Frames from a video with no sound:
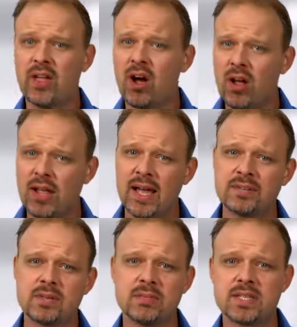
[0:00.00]
they all have
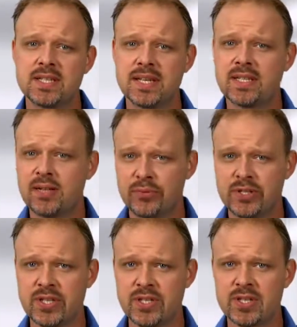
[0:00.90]
some distinct
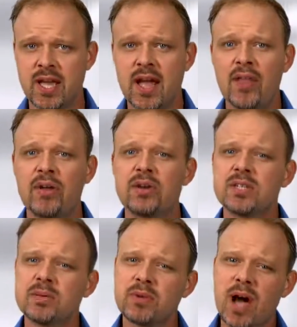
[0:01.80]
differences, there are
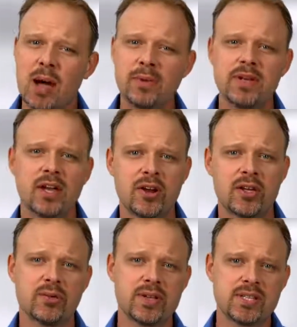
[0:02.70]
some common
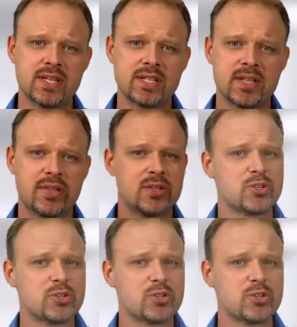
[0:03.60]
characteristics that their